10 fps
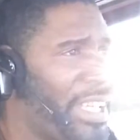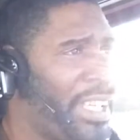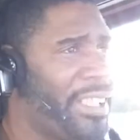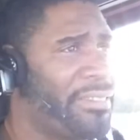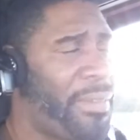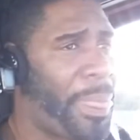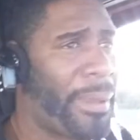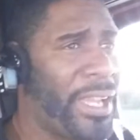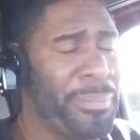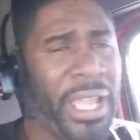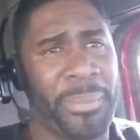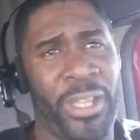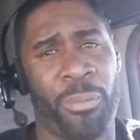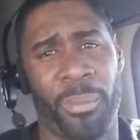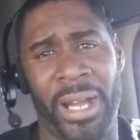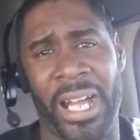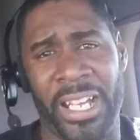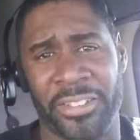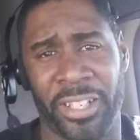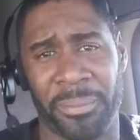And it made me open my
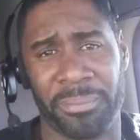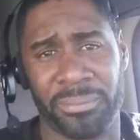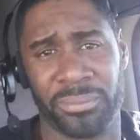eyes up